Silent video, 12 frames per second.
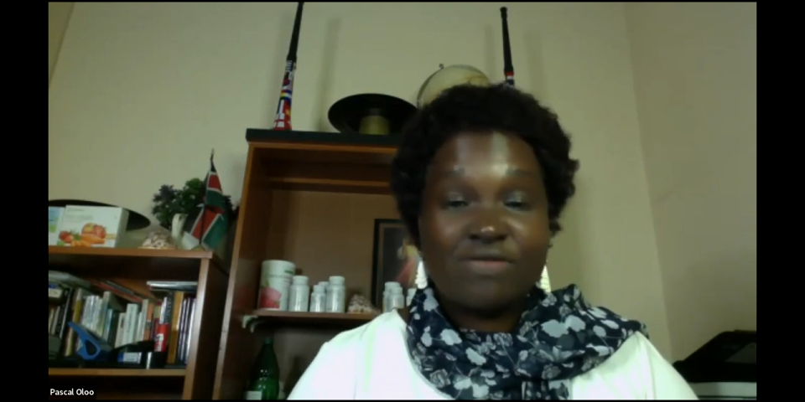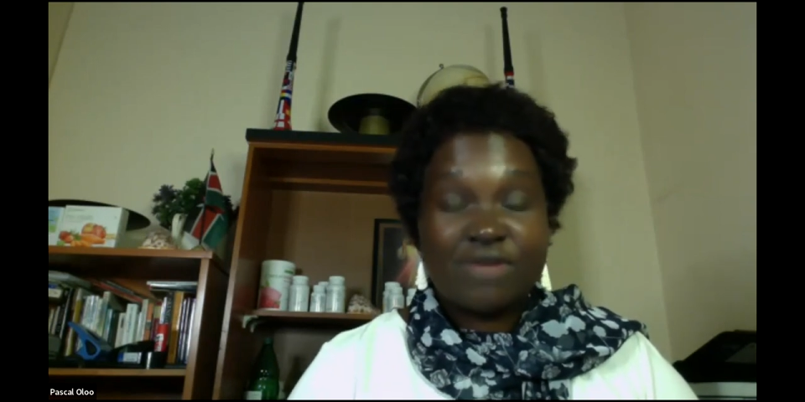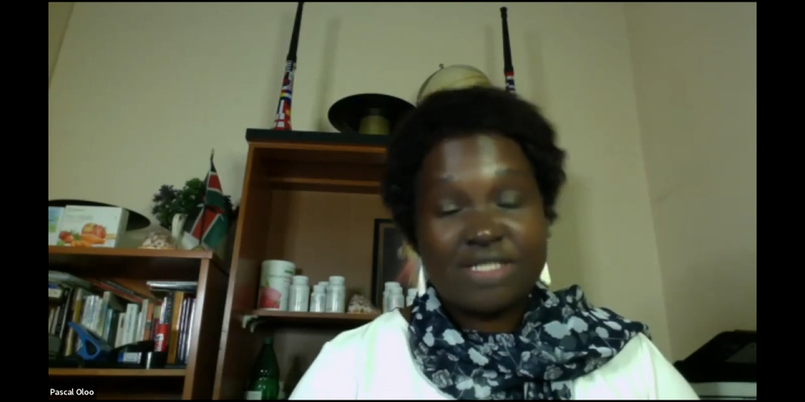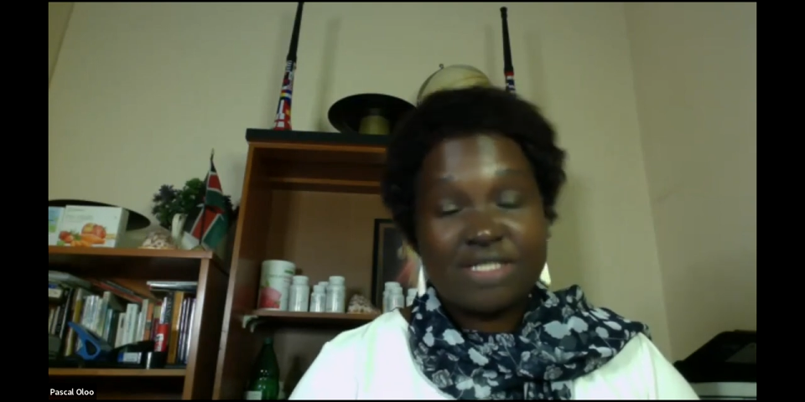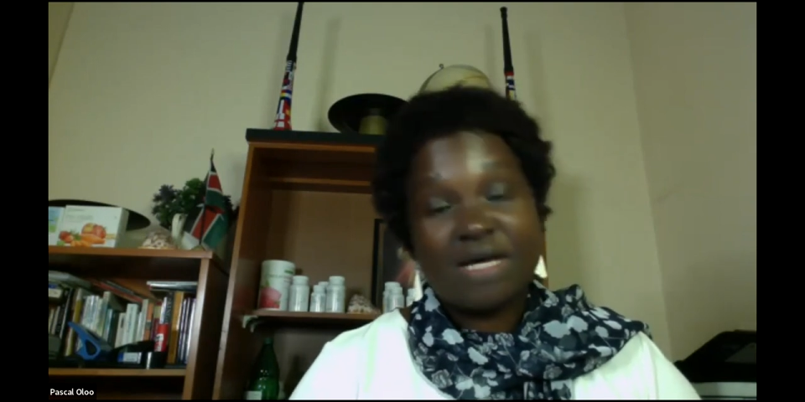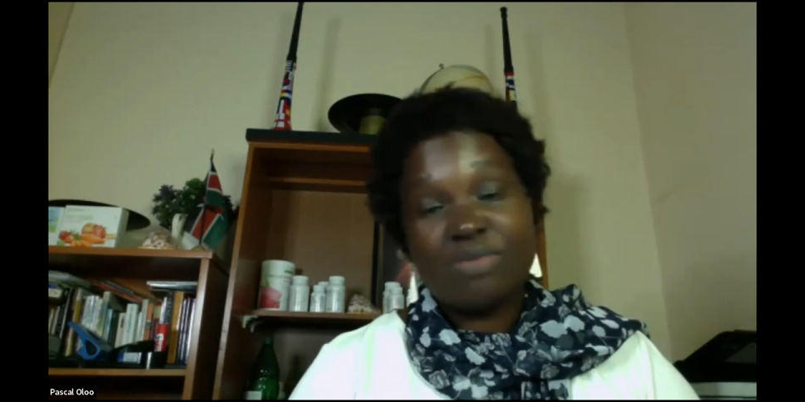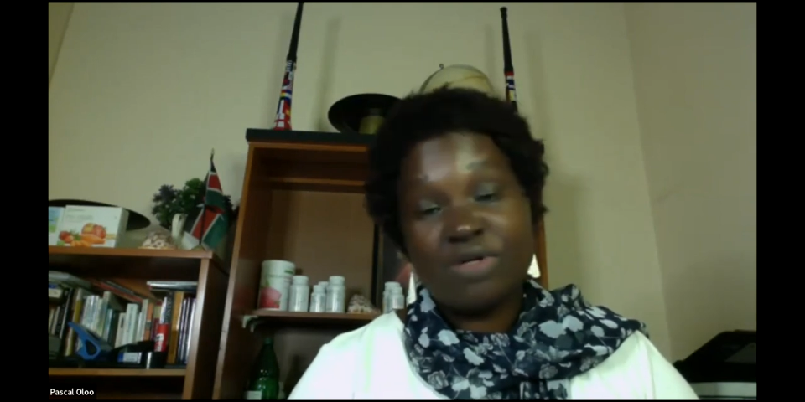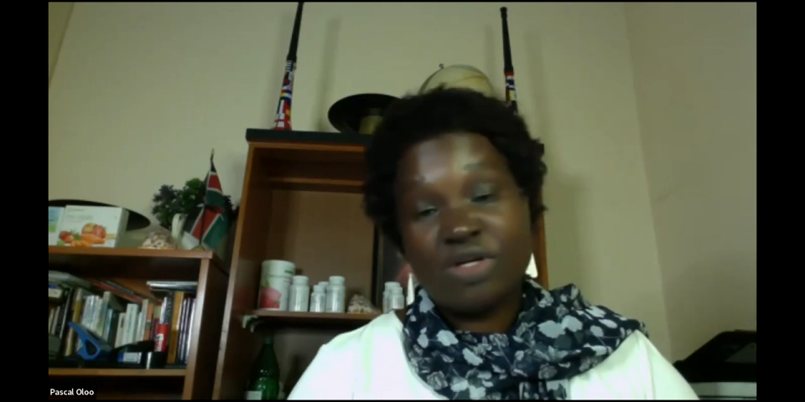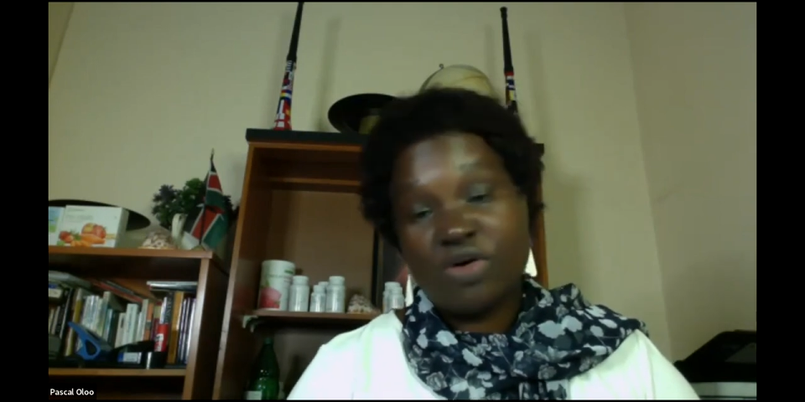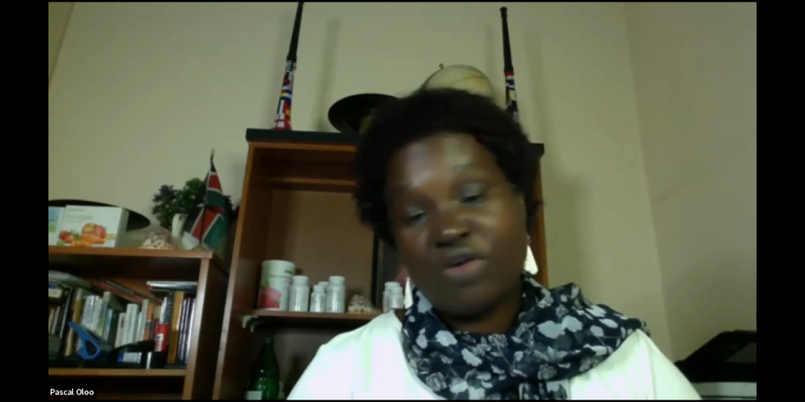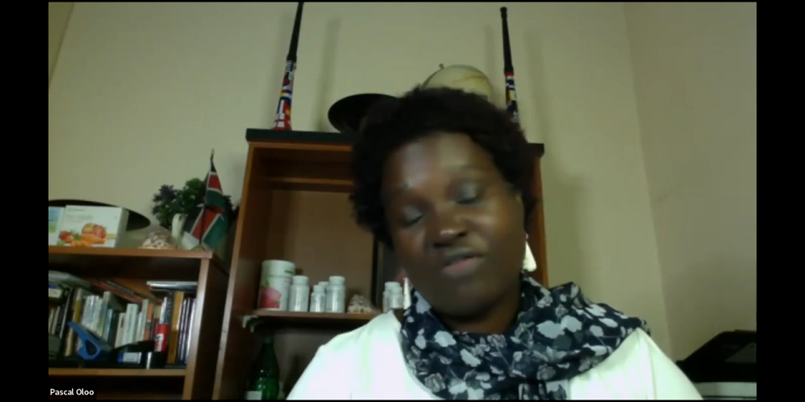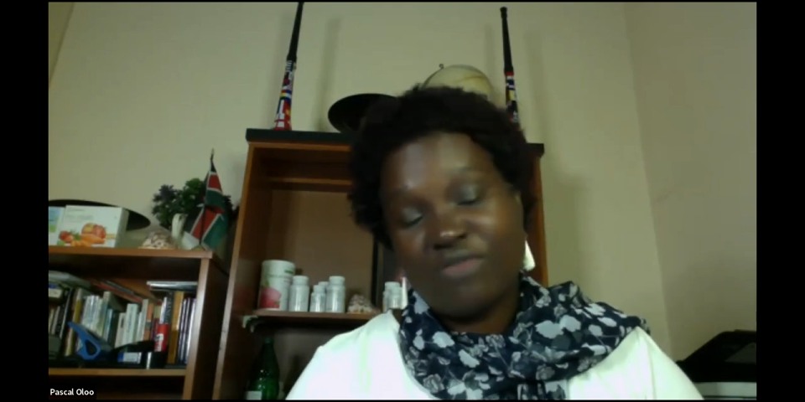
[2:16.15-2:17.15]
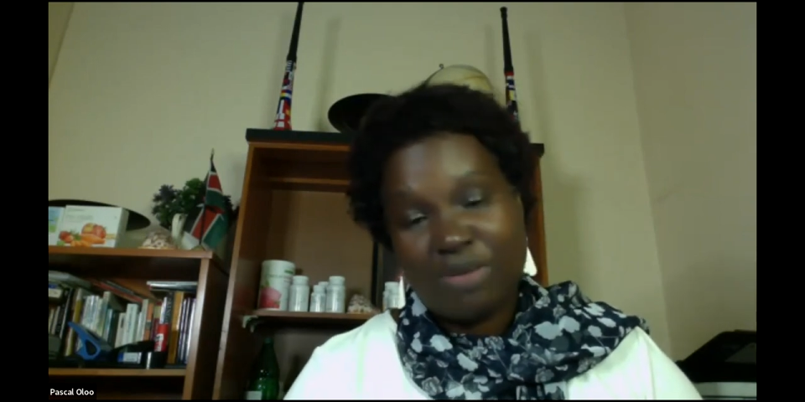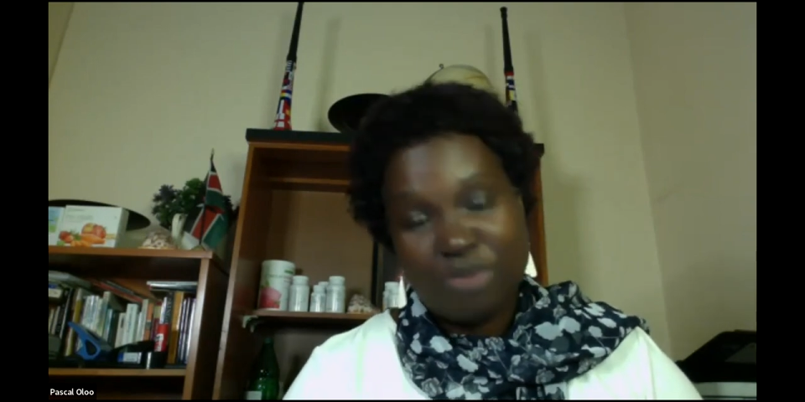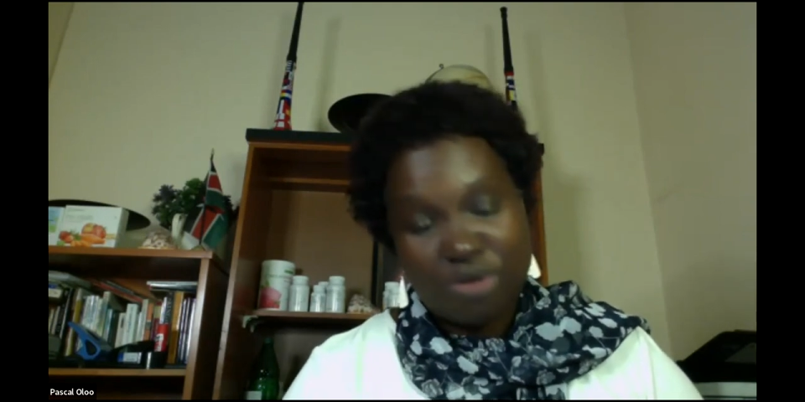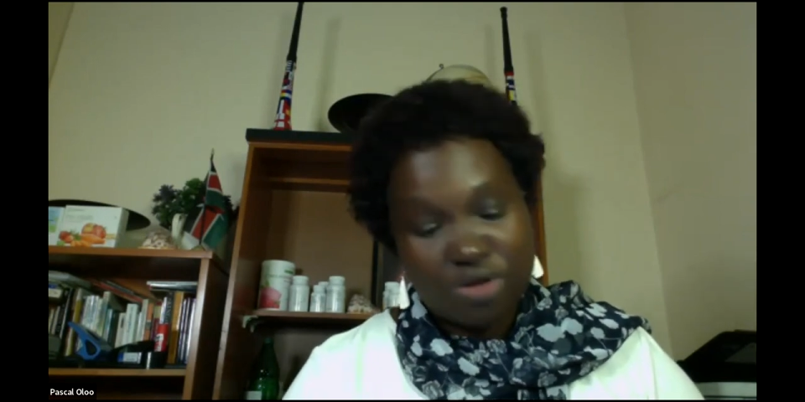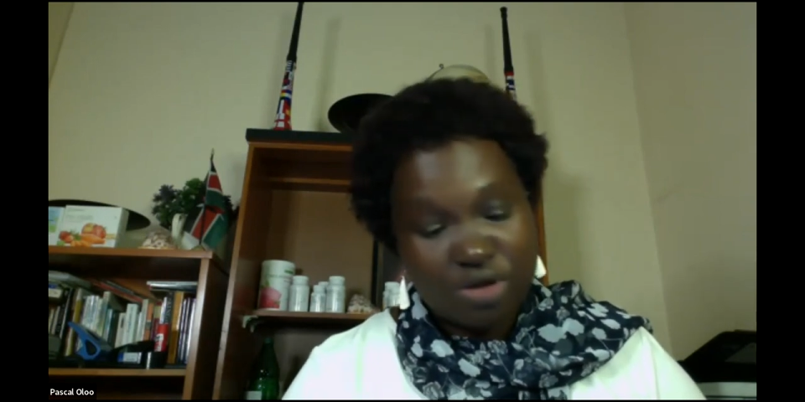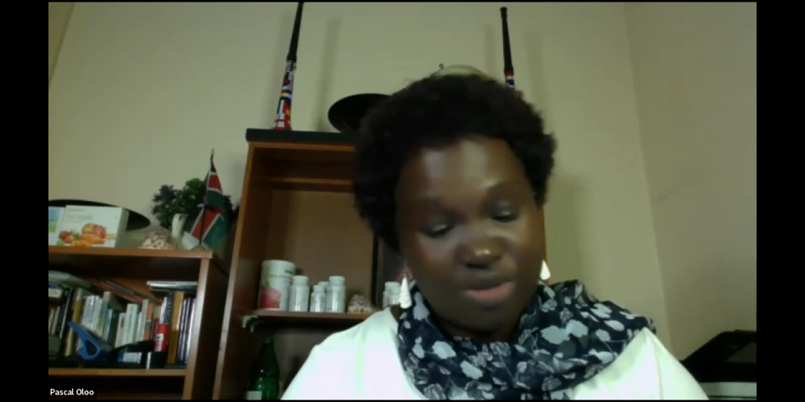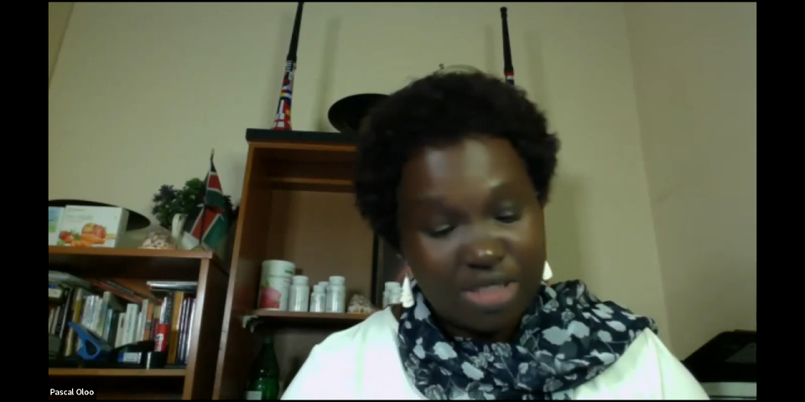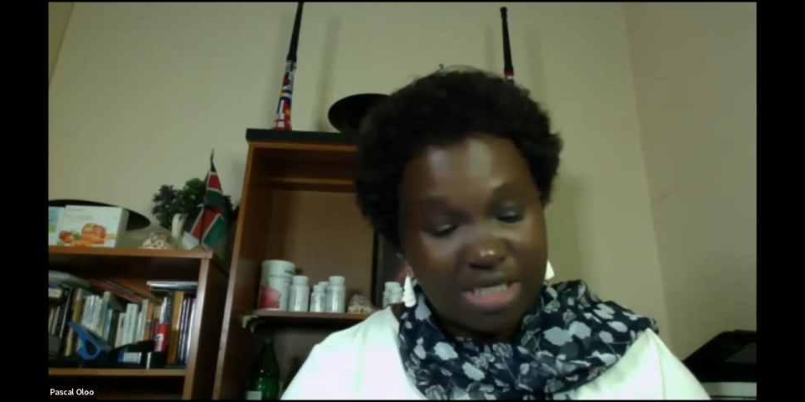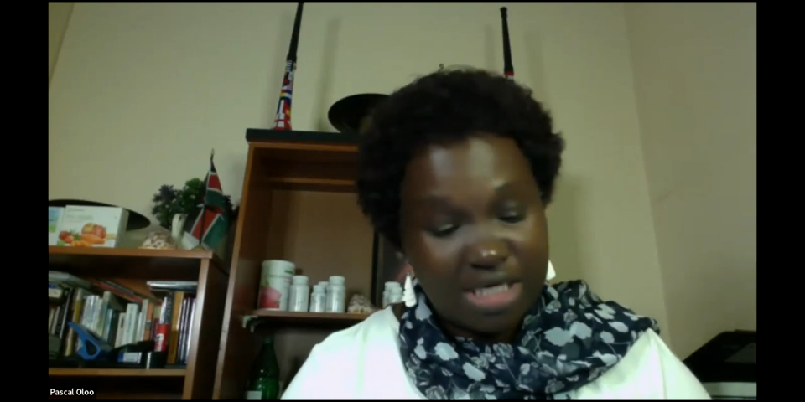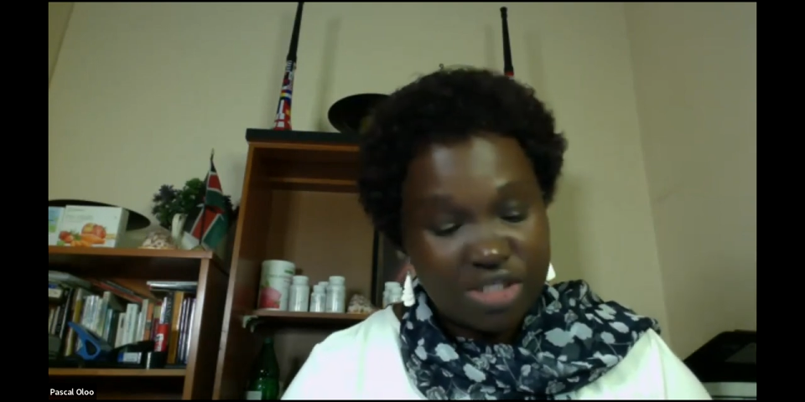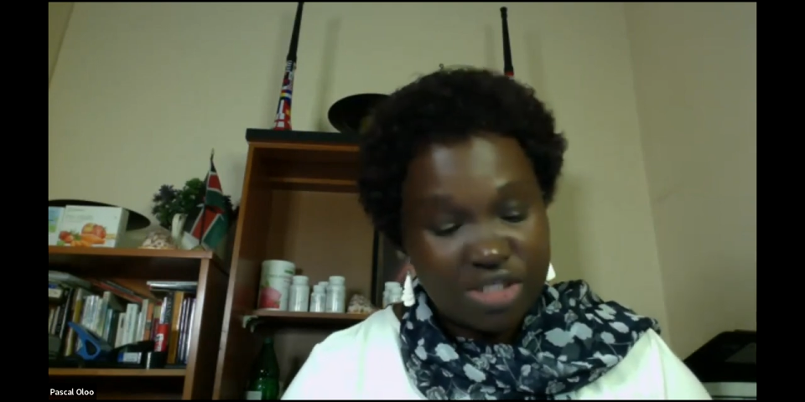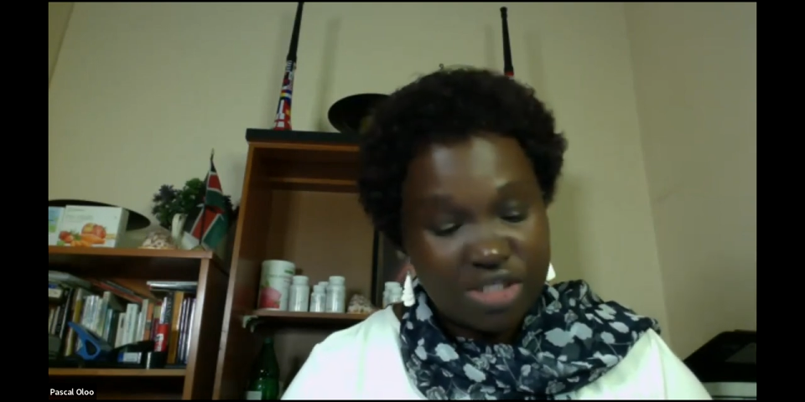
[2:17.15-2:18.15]
For example, non-verbal
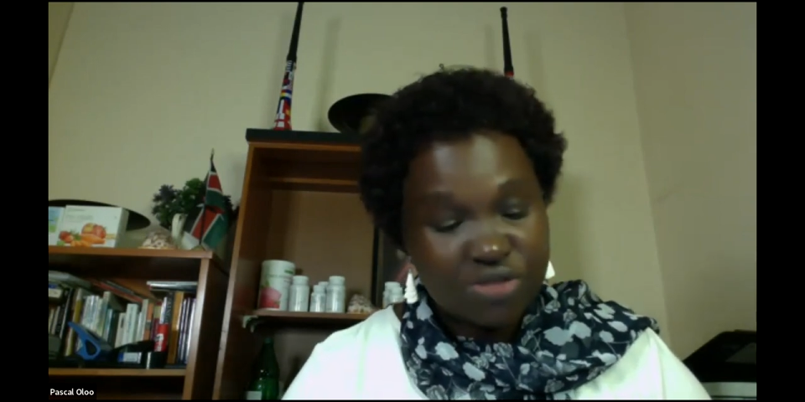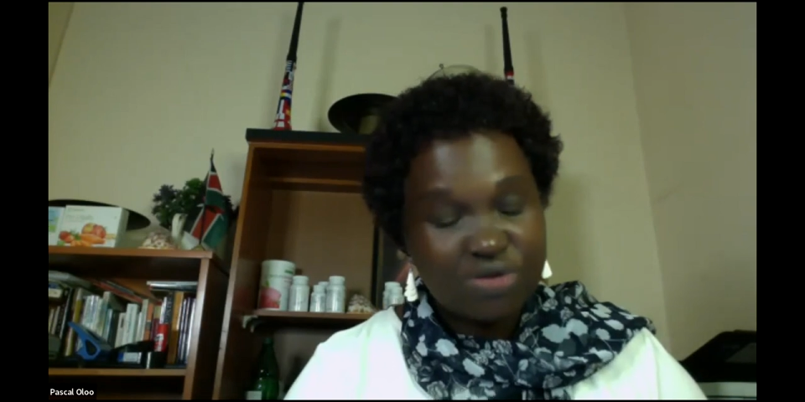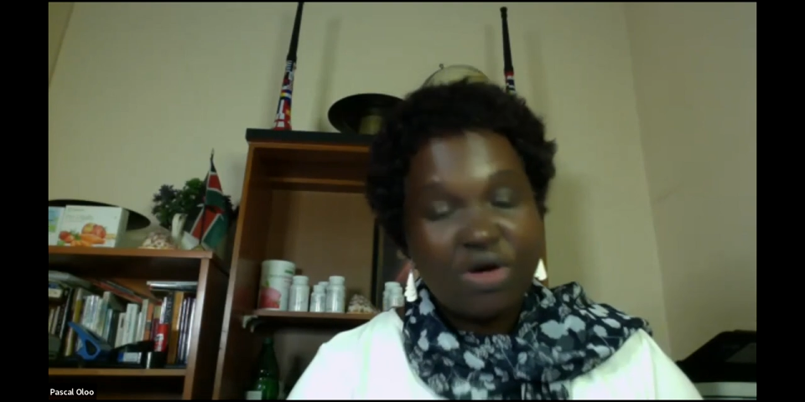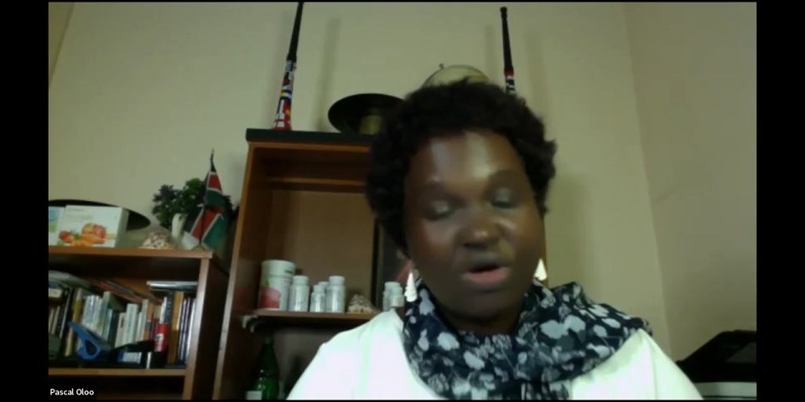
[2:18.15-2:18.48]
communication.